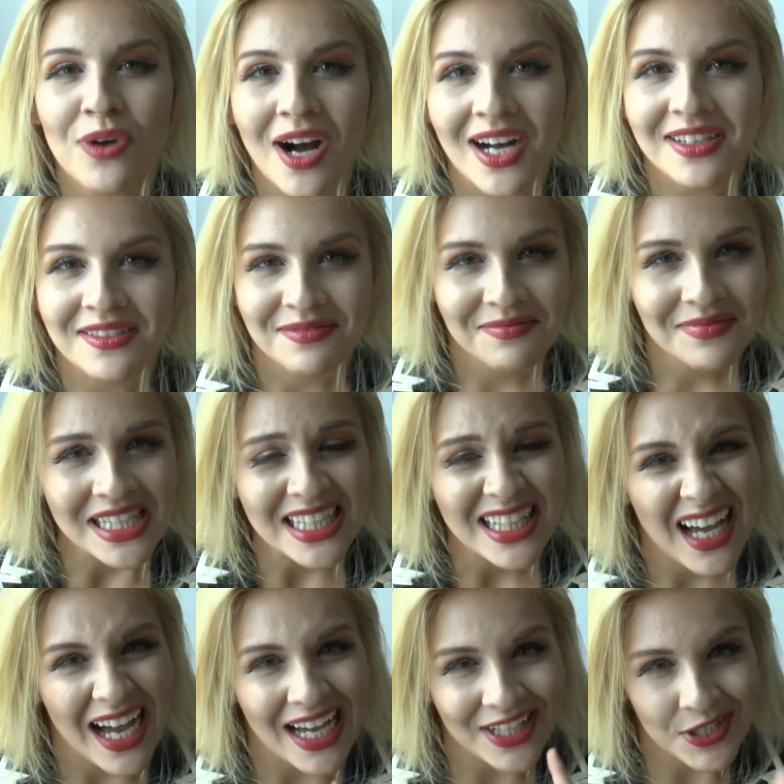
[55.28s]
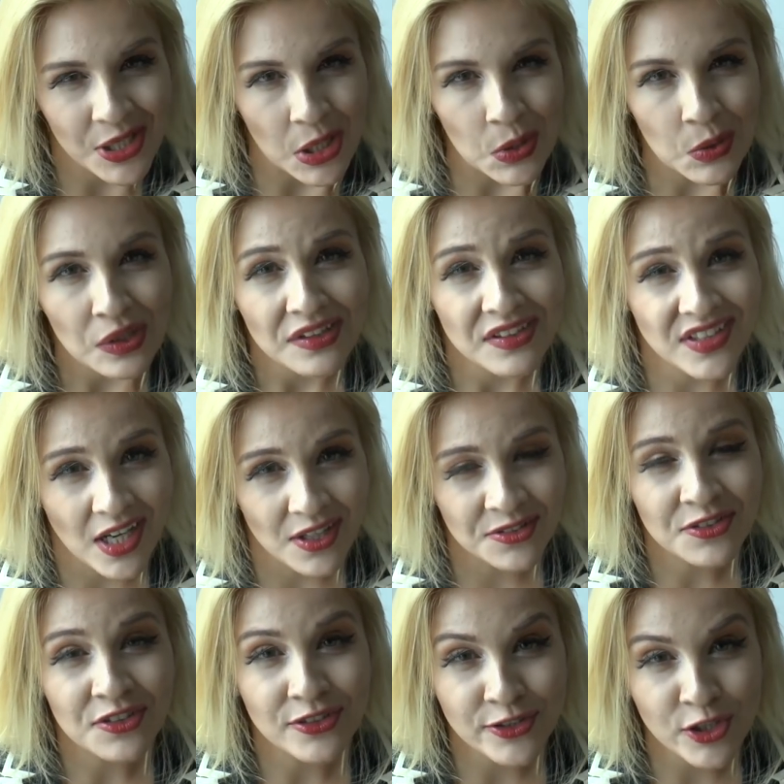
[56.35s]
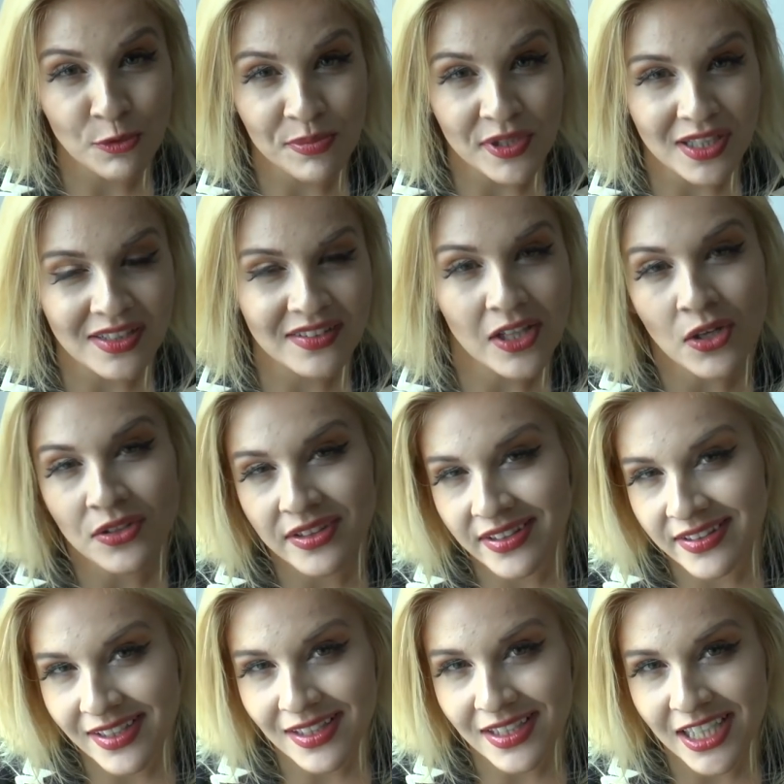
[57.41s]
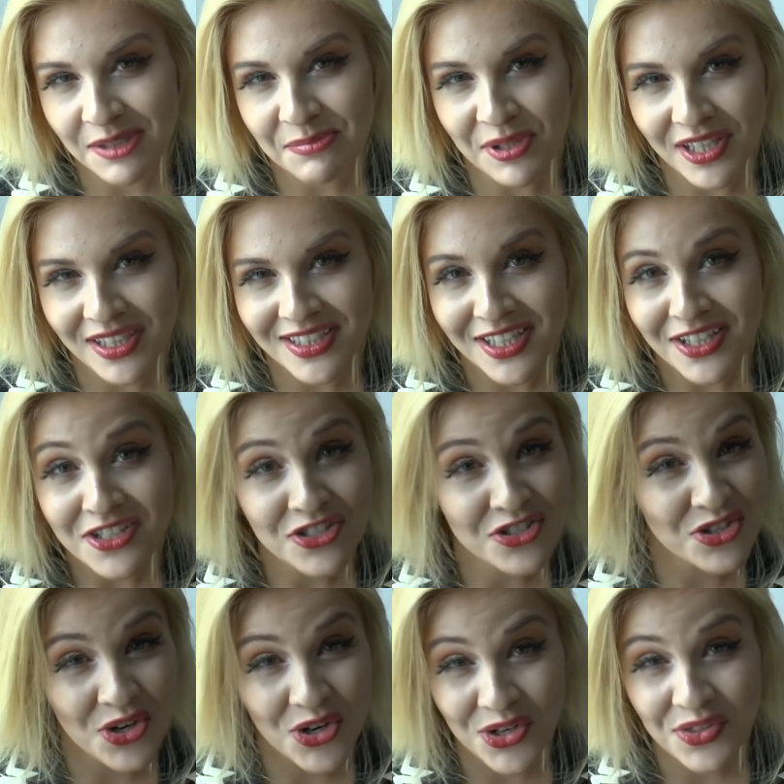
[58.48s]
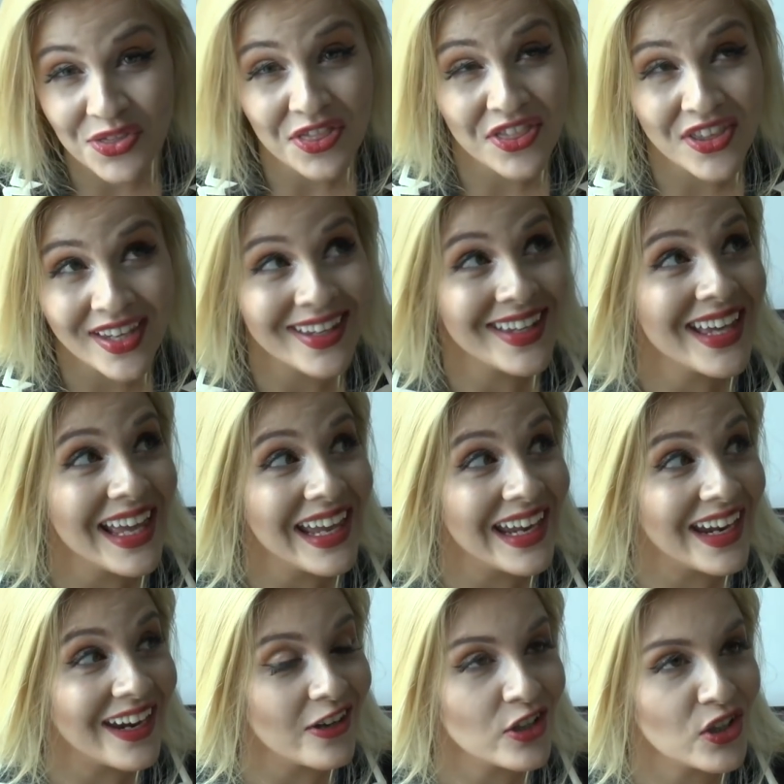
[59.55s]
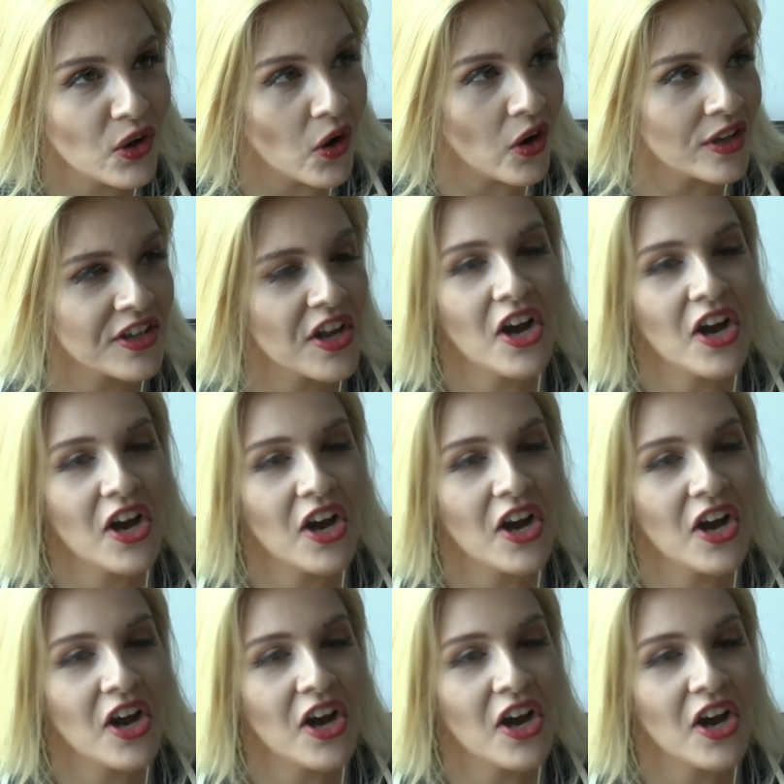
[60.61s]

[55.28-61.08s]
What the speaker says: one, I know, sounds stupid, sounds silly, but turn the aircon